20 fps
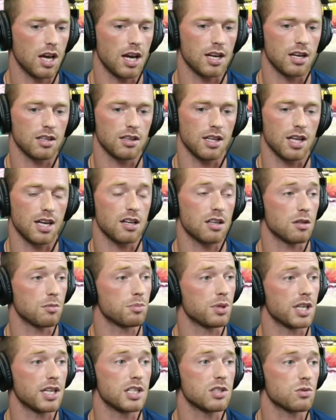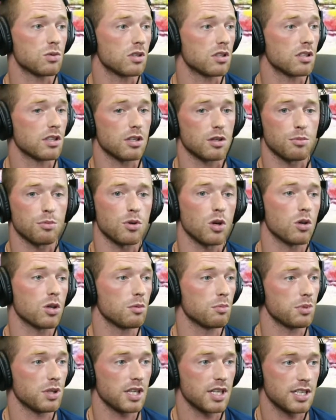on a lot of the plays where they were
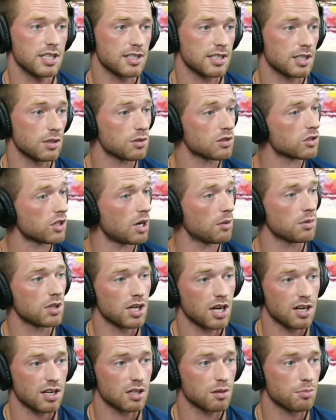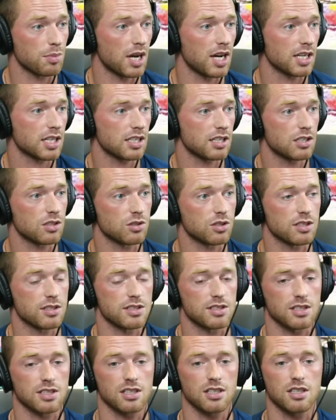broken plays and he was scrambling out of the pocket. You could
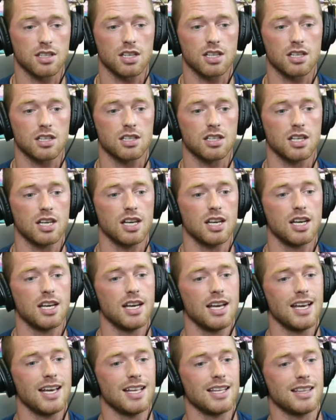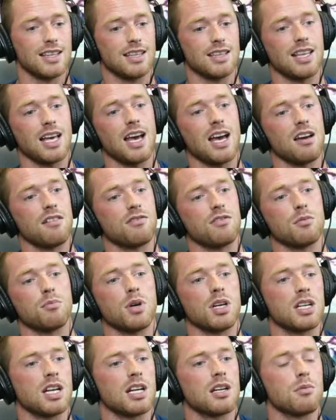see that the effort
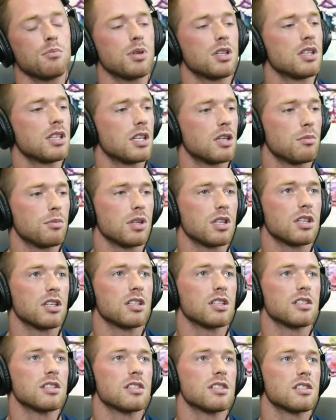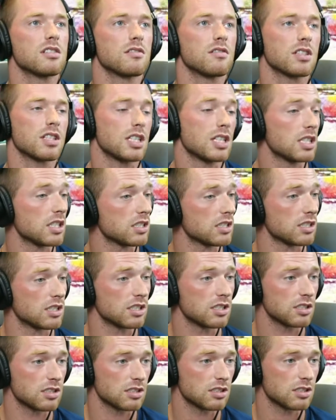might not have been there because of the
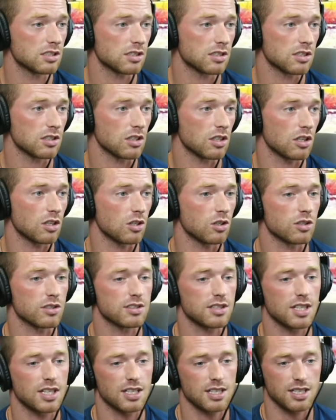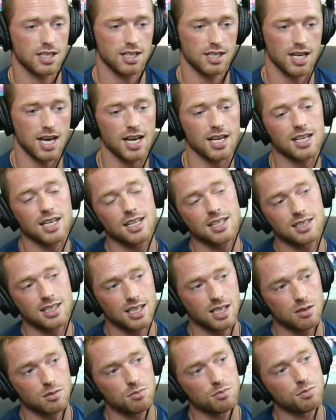conditioning. So it's not a knock on
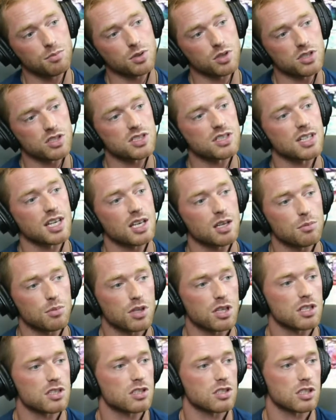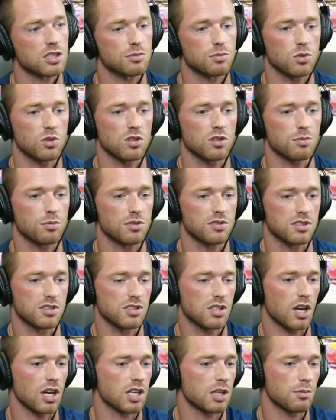them per se, but it's just more
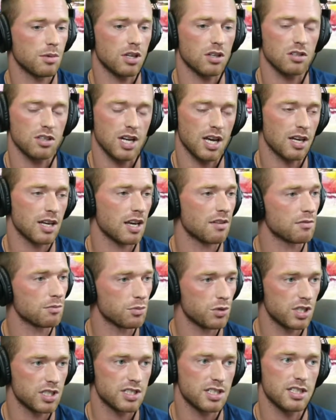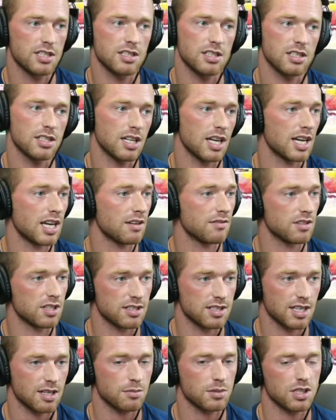talking about not having preseason, not having
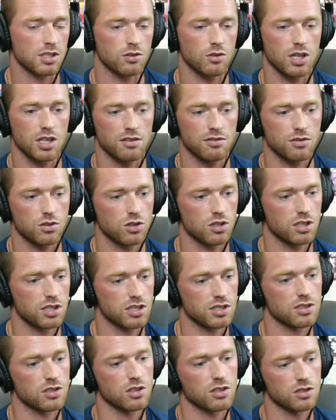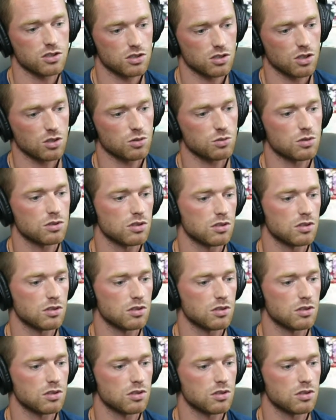the time to get ready for it. So it showed.